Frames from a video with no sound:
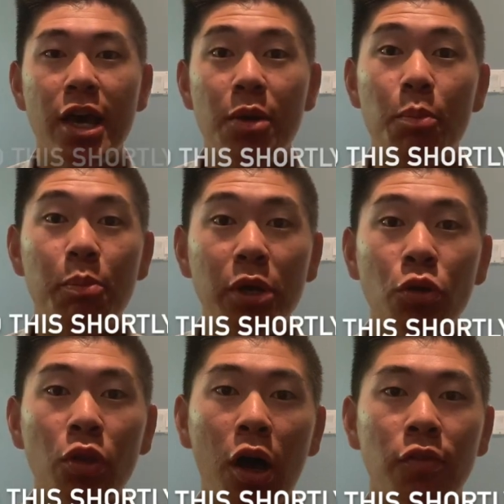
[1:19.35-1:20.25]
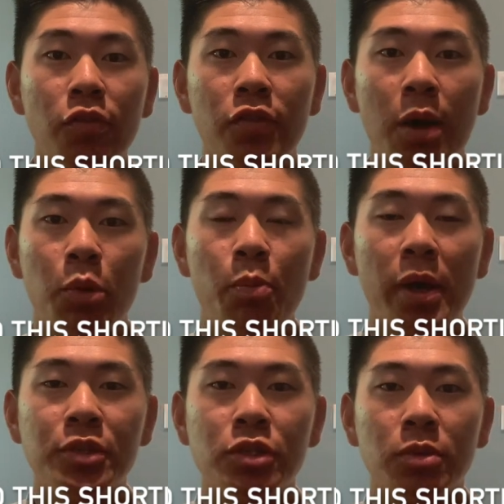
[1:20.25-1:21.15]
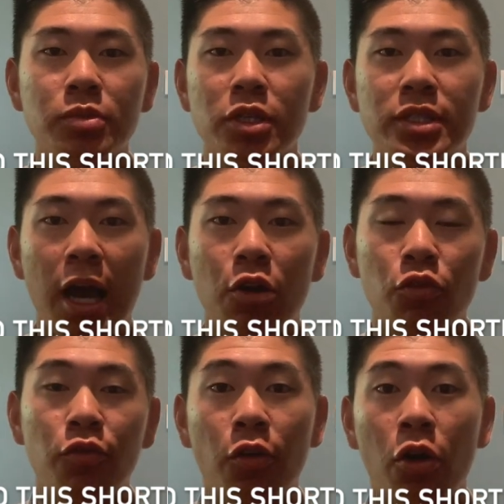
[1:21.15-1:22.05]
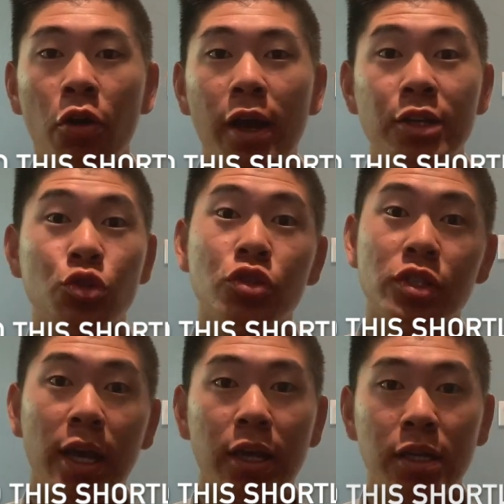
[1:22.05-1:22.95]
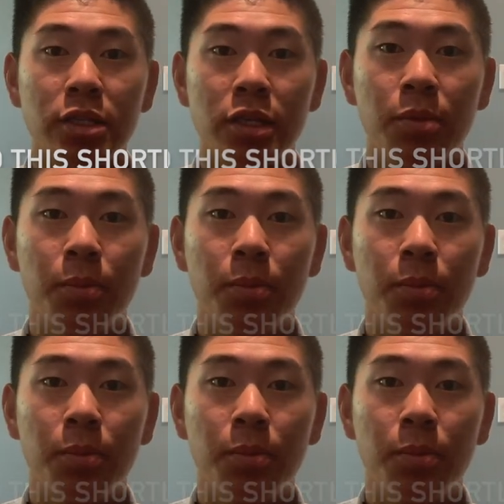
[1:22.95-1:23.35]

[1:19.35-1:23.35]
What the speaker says: and build off of that momentum to tackle FAR as your second exam.